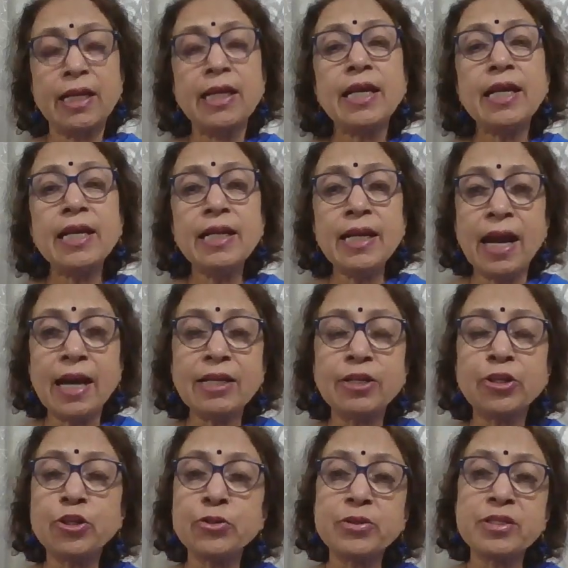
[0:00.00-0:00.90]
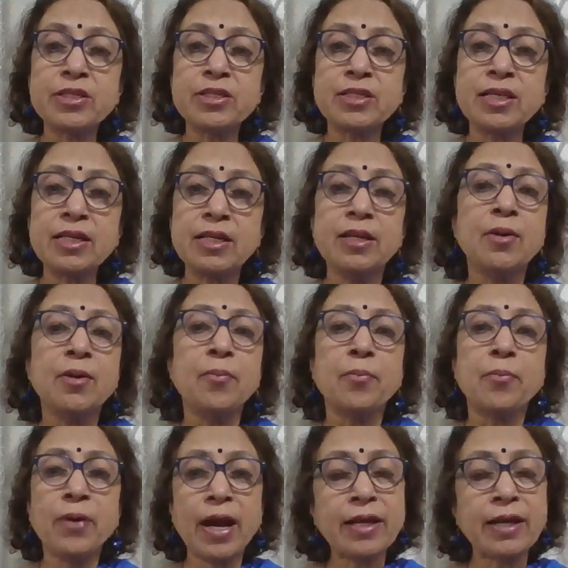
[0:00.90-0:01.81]
In accuracy,
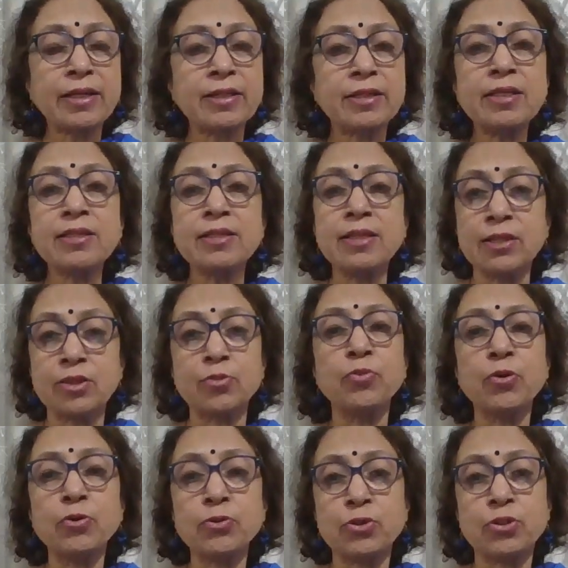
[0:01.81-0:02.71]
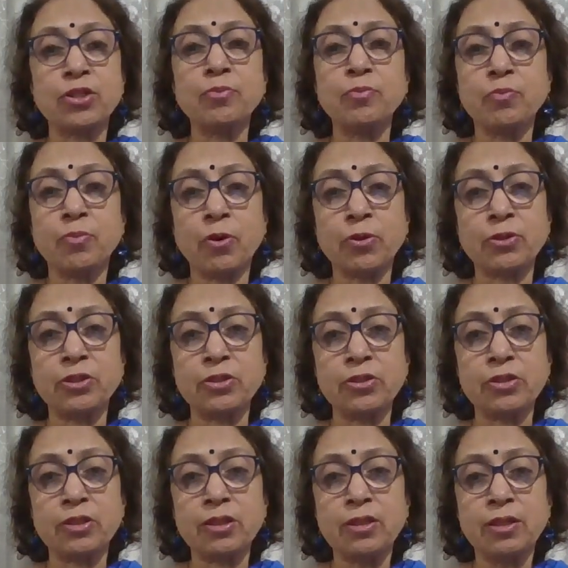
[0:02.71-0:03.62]
practice is most important.
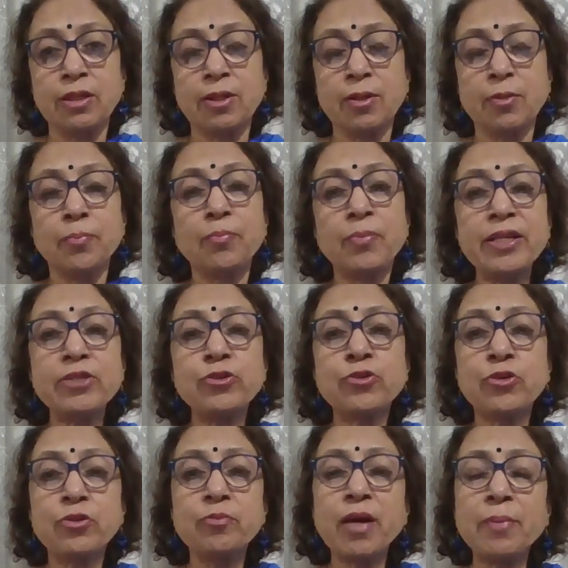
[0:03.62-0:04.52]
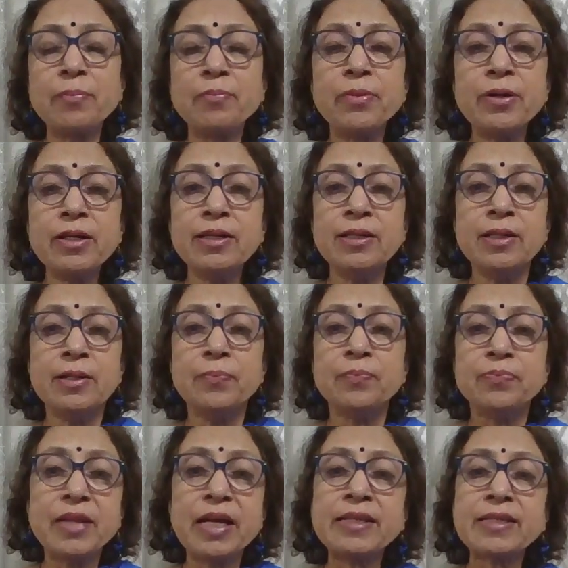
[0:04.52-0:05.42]
Please remember
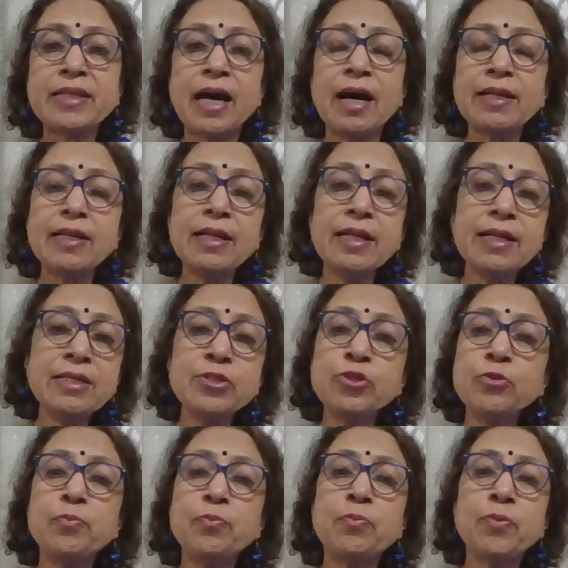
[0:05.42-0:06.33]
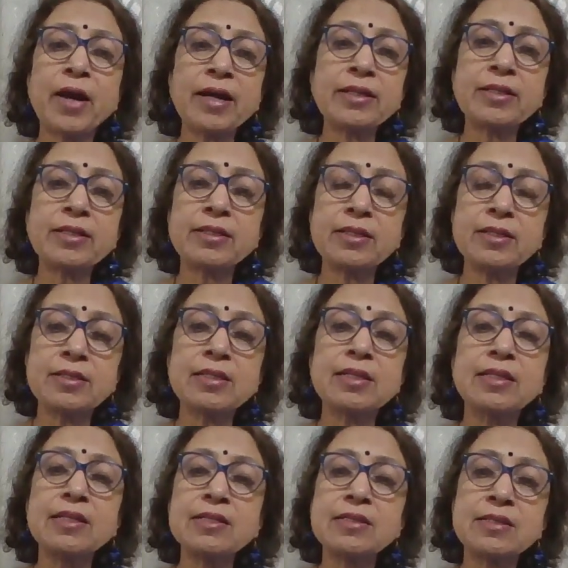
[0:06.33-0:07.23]
that unless you practice
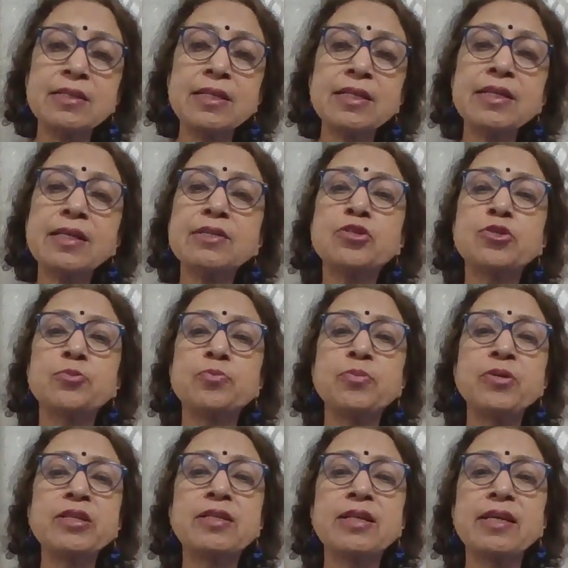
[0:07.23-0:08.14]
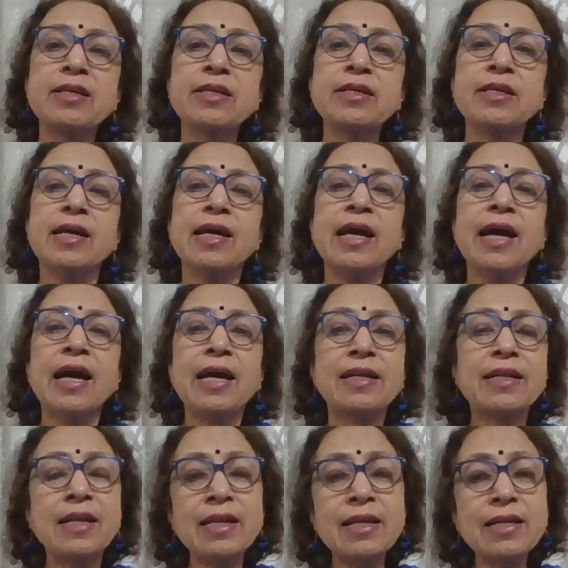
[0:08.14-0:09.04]
listening and speaking
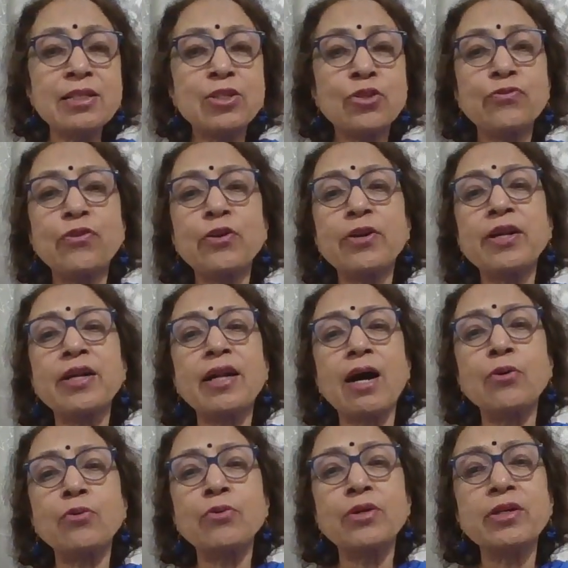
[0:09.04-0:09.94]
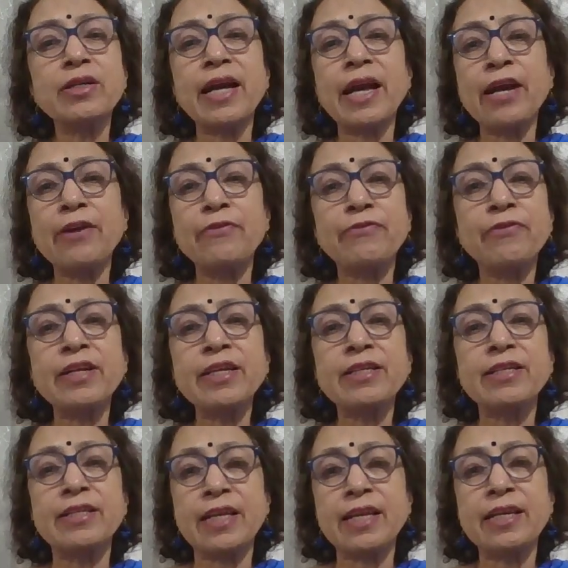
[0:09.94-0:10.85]
at least for an hour every
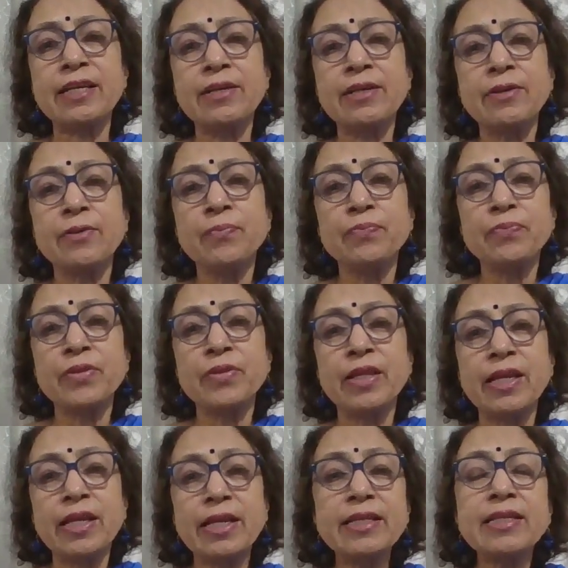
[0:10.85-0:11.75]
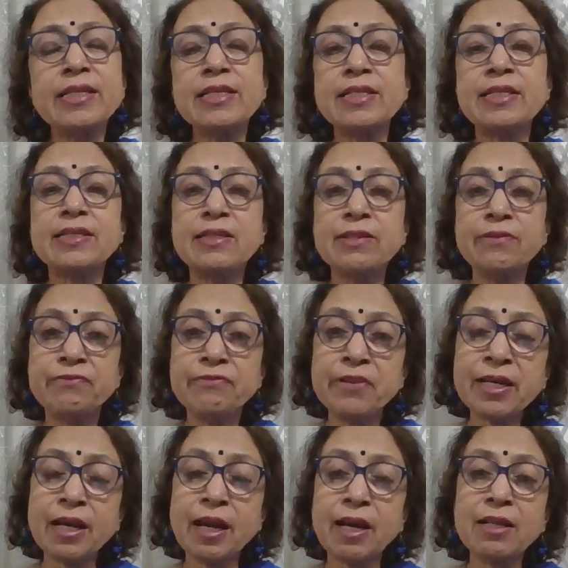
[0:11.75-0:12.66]
day, it is
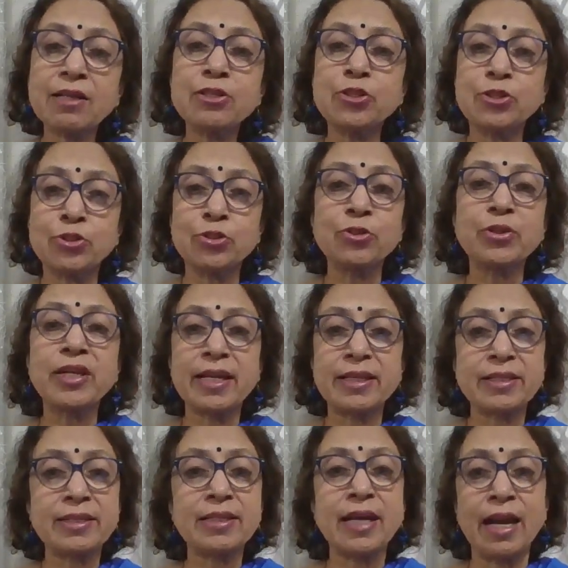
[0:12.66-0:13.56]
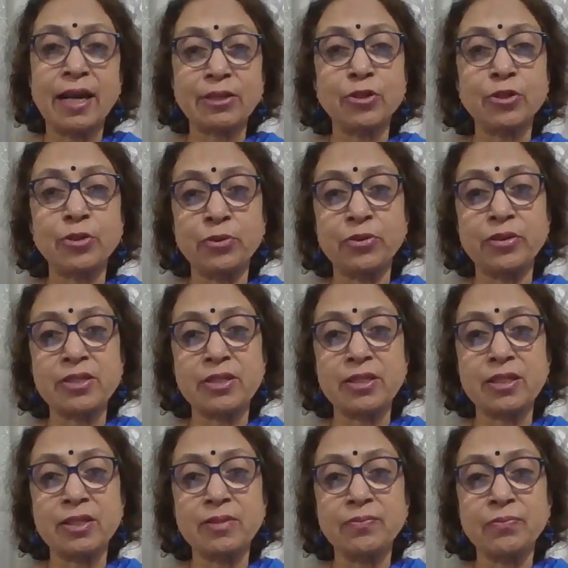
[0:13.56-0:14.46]
difficult to get
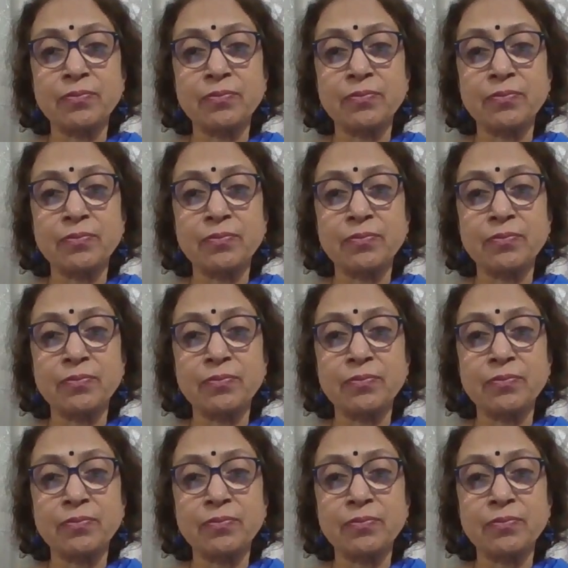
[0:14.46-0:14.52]
accuracy.